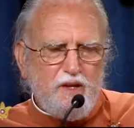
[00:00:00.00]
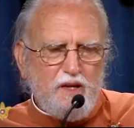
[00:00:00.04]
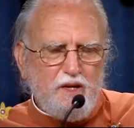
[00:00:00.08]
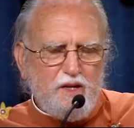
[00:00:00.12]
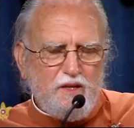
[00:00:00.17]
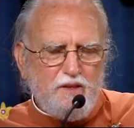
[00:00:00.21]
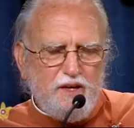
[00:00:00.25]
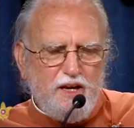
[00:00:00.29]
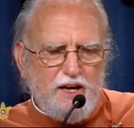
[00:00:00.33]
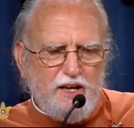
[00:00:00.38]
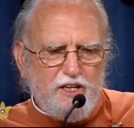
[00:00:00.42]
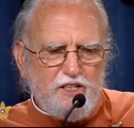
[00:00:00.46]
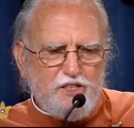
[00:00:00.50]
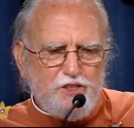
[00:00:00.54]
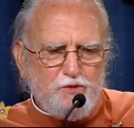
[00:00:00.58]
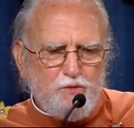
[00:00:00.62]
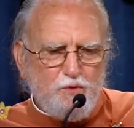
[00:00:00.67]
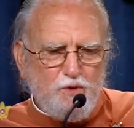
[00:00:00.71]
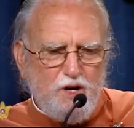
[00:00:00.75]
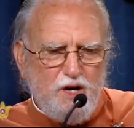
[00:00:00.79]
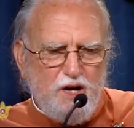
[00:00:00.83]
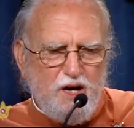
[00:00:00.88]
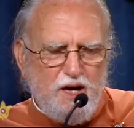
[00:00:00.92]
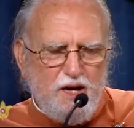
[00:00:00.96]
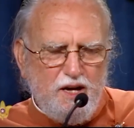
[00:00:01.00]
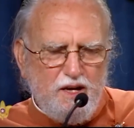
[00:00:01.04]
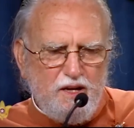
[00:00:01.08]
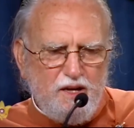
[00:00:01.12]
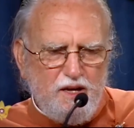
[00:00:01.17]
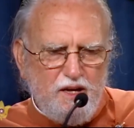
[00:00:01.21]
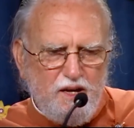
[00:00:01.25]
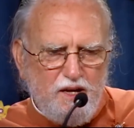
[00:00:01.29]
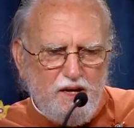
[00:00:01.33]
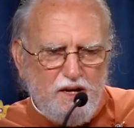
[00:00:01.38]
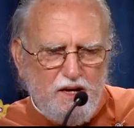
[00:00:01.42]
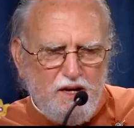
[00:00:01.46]
And that is why
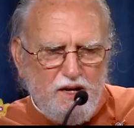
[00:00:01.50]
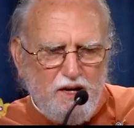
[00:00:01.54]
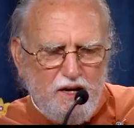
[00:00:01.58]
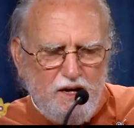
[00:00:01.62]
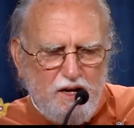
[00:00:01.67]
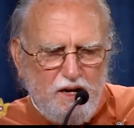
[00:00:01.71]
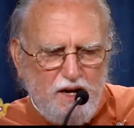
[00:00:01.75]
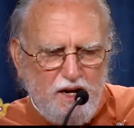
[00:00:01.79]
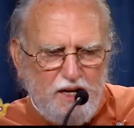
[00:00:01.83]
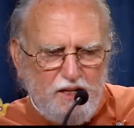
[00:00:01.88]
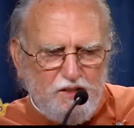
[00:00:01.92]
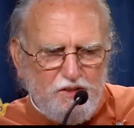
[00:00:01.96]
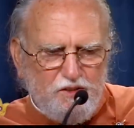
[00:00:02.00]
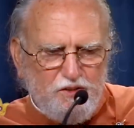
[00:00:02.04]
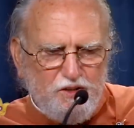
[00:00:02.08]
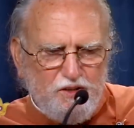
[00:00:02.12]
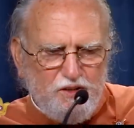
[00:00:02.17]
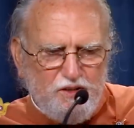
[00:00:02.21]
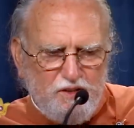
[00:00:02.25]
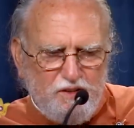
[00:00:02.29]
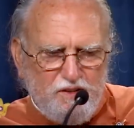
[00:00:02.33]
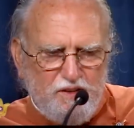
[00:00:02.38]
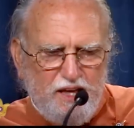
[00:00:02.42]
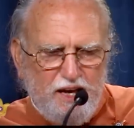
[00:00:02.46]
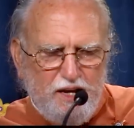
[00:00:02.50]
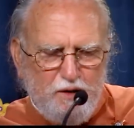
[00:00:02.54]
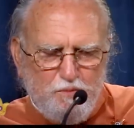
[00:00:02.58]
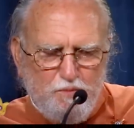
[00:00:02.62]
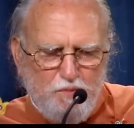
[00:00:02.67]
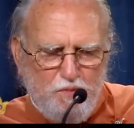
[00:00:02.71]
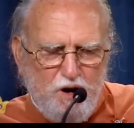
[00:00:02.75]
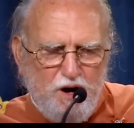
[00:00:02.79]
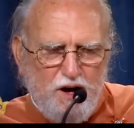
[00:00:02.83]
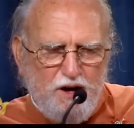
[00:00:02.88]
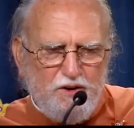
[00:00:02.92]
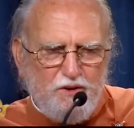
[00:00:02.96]
I took that
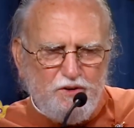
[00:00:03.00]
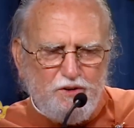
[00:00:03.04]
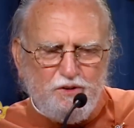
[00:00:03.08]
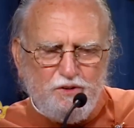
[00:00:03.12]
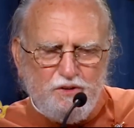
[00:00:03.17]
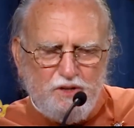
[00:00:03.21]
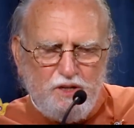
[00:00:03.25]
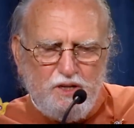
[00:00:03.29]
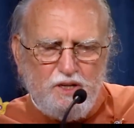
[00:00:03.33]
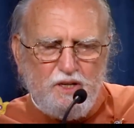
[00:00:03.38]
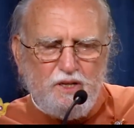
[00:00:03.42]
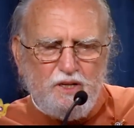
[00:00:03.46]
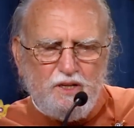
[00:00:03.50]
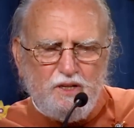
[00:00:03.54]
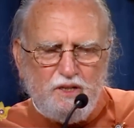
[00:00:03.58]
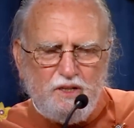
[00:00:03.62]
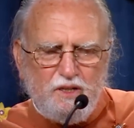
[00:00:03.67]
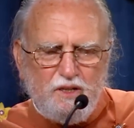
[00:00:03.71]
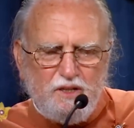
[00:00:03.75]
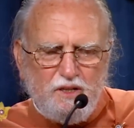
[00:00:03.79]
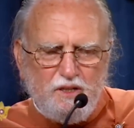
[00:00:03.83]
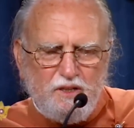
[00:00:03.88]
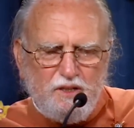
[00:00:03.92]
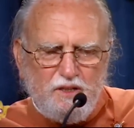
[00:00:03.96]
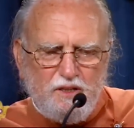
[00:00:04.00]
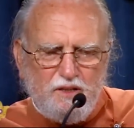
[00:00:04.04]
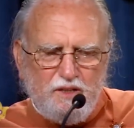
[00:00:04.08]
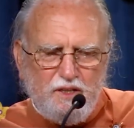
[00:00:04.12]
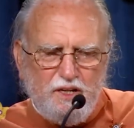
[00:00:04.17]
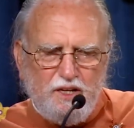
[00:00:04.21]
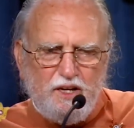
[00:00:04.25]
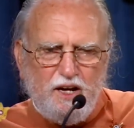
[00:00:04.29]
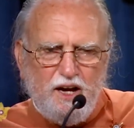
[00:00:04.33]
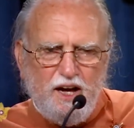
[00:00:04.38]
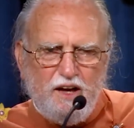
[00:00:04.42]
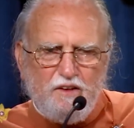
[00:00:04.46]
motto
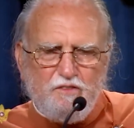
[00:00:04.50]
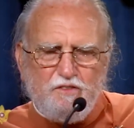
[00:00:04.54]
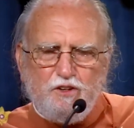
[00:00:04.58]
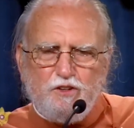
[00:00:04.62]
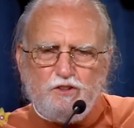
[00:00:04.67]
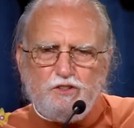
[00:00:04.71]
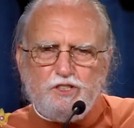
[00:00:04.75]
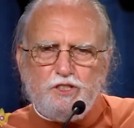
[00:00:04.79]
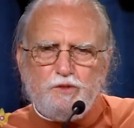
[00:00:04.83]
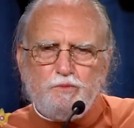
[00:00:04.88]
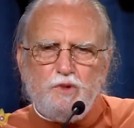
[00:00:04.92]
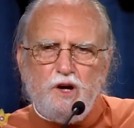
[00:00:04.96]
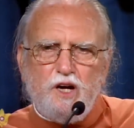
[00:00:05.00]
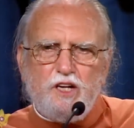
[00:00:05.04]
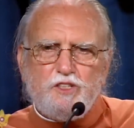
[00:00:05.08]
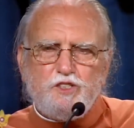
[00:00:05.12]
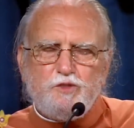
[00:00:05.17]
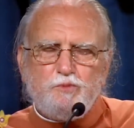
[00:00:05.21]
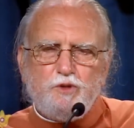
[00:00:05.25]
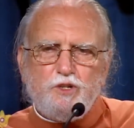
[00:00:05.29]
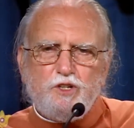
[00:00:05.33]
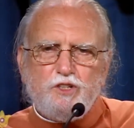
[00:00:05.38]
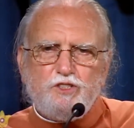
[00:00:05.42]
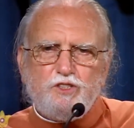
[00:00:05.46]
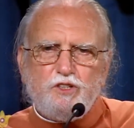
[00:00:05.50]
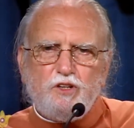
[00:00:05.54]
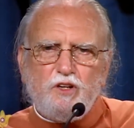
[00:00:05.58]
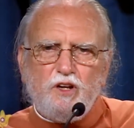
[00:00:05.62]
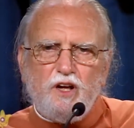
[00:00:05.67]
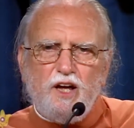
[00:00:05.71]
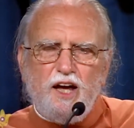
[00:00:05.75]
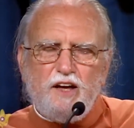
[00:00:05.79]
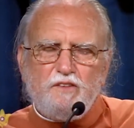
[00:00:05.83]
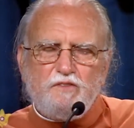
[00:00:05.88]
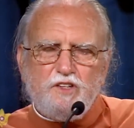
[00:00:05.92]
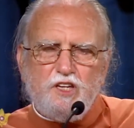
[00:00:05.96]
that I have used in my spiritual
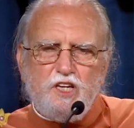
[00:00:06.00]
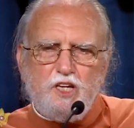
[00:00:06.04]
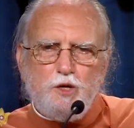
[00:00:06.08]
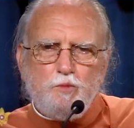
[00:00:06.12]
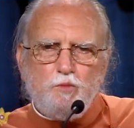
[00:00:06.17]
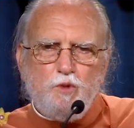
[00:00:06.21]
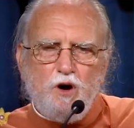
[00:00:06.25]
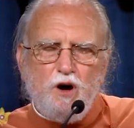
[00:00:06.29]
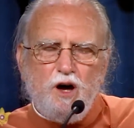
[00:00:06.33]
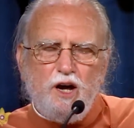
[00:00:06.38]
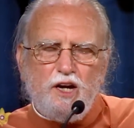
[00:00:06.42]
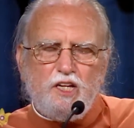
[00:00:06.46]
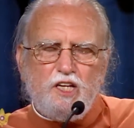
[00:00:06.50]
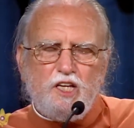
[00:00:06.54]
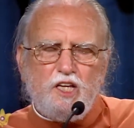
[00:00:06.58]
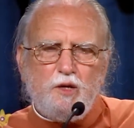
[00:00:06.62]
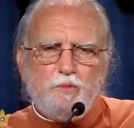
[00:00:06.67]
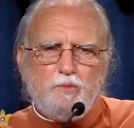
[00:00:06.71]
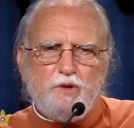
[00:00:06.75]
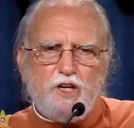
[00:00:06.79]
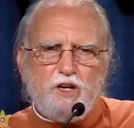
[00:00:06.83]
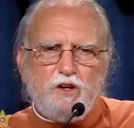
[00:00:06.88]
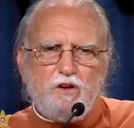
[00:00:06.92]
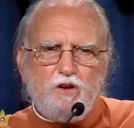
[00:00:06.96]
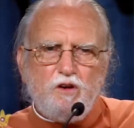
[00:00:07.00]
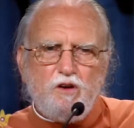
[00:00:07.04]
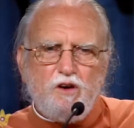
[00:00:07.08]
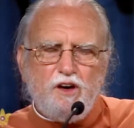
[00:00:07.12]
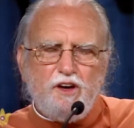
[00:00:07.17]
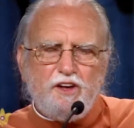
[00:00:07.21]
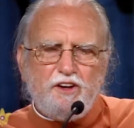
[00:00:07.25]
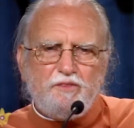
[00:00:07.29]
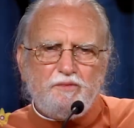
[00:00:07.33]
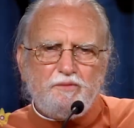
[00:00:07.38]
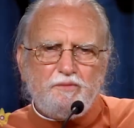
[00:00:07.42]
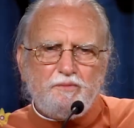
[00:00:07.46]
life keep on keeping
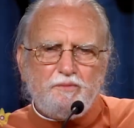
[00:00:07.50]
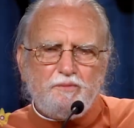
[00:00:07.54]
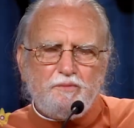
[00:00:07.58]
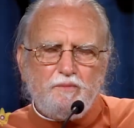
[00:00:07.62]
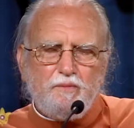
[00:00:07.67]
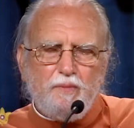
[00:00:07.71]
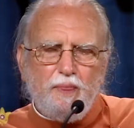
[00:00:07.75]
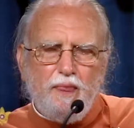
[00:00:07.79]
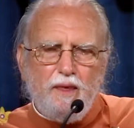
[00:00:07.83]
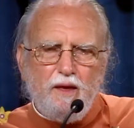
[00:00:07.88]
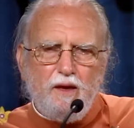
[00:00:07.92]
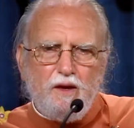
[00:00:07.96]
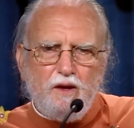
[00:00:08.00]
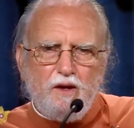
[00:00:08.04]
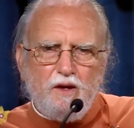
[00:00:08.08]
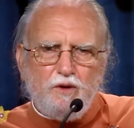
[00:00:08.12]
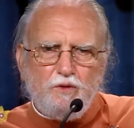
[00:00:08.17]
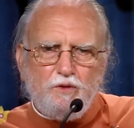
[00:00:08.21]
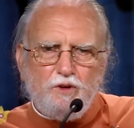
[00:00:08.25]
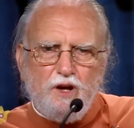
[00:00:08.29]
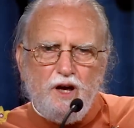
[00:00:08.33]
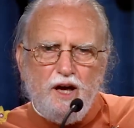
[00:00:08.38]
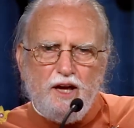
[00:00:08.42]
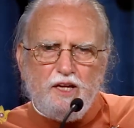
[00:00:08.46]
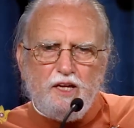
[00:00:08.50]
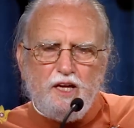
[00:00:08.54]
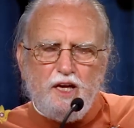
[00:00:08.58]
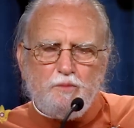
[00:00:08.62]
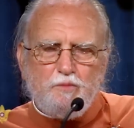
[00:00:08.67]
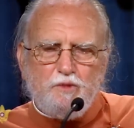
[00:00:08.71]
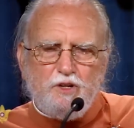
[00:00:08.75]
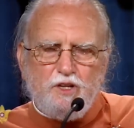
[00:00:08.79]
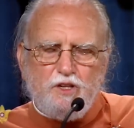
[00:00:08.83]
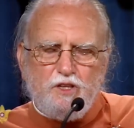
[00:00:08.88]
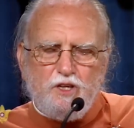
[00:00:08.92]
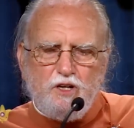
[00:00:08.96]
on. When I came
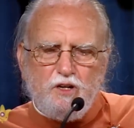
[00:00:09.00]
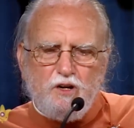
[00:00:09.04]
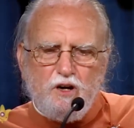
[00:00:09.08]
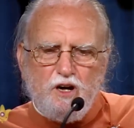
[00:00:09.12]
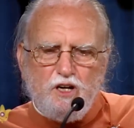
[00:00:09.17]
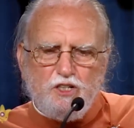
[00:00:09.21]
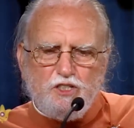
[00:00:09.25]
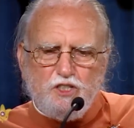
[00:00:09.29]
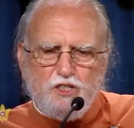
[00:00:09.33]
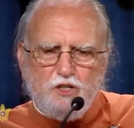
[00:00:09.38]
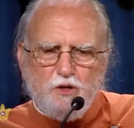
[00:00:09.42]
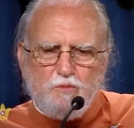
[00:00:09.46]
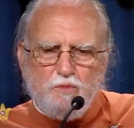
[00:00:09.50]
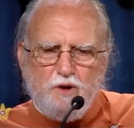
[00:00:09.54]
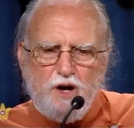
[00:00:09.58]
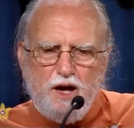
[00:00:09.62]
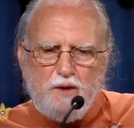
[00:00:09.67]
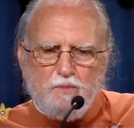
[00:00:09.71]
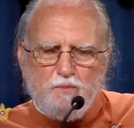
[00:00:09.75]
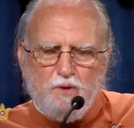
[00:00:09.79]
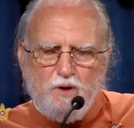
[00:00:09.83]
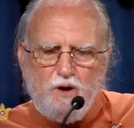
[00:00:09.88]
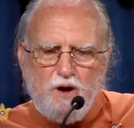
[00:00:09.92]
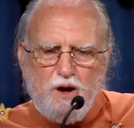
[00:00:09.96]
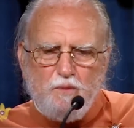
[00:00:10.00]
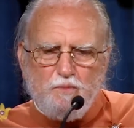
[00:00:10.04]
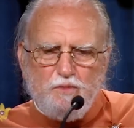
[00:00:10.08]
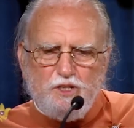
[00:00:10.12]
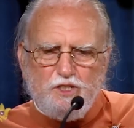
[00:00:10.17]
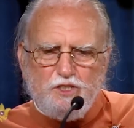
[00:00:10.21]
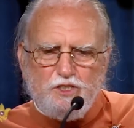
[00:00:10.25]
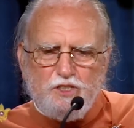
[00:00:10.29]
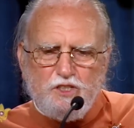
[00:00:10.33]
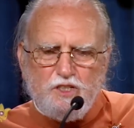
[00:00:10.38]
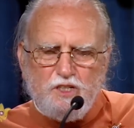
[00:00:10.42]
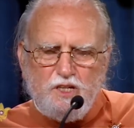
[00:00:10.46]
into the ashram, I
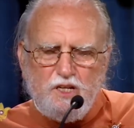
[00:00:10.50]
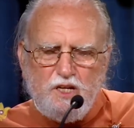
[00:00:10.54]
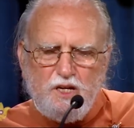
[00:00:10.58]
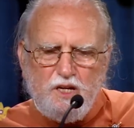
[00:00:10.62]
promised